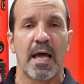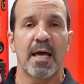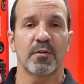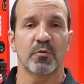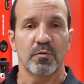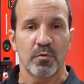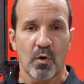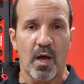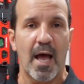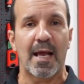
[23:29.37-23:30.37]
and
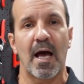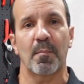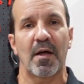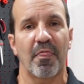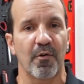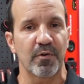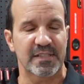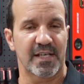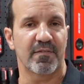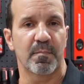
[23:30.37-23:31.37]
I got about
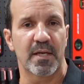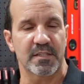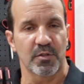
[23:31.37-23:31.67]
37 minutes